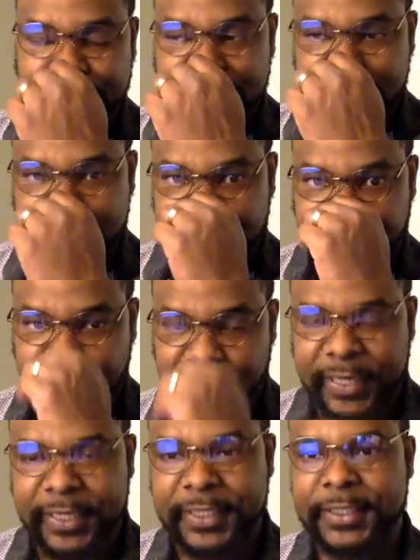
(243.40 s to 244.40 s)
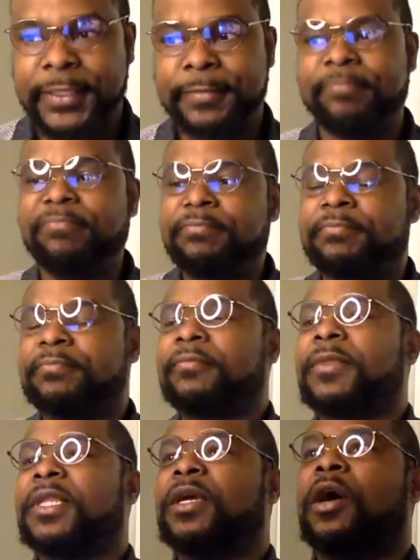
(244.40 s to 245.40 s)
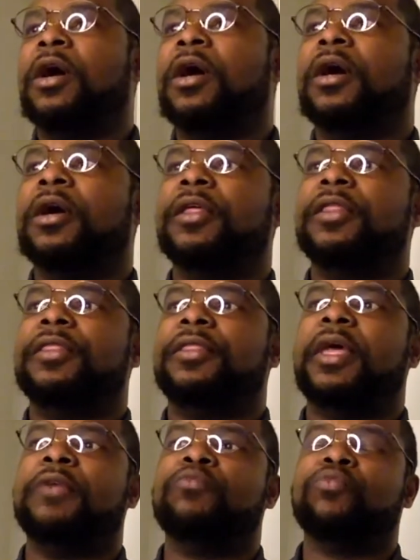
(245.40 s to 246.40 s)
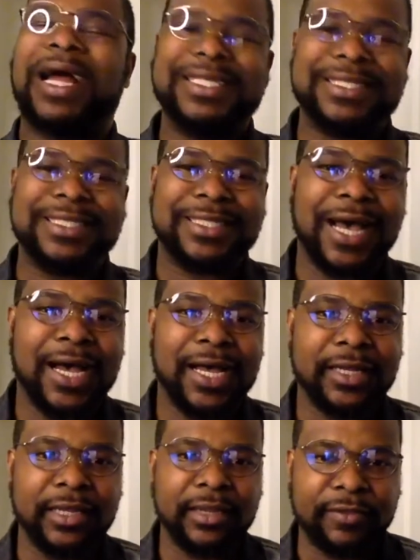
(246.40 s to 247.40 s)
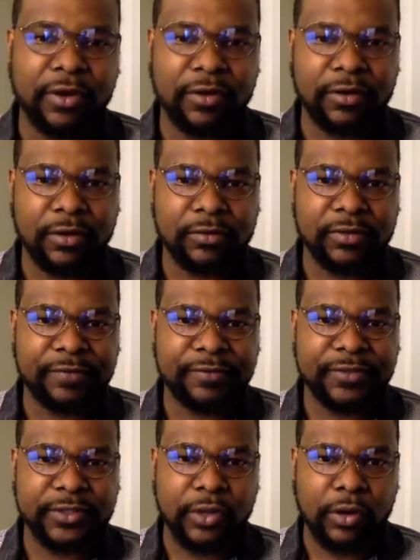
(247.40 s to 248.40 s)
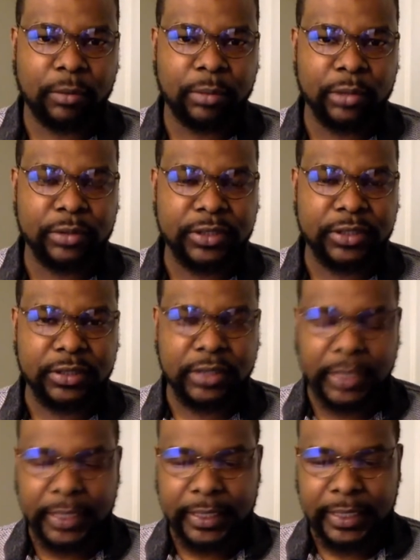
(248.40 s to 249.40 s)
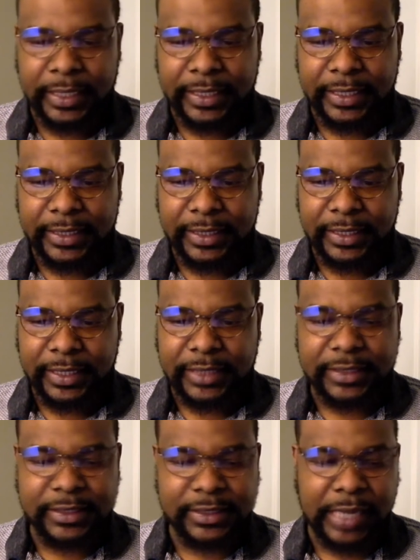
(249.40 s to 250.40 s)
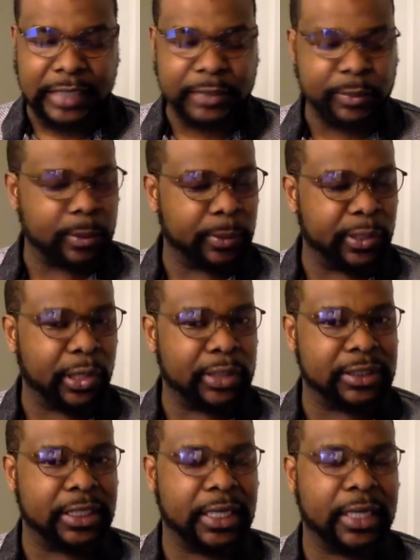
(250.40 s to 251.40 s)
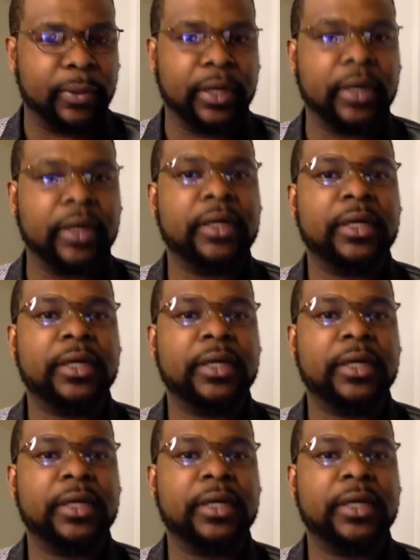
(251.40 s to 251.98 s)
There's a phrase, uh, a rising tide lifts all boats. And I think that that's exactly where we are today, where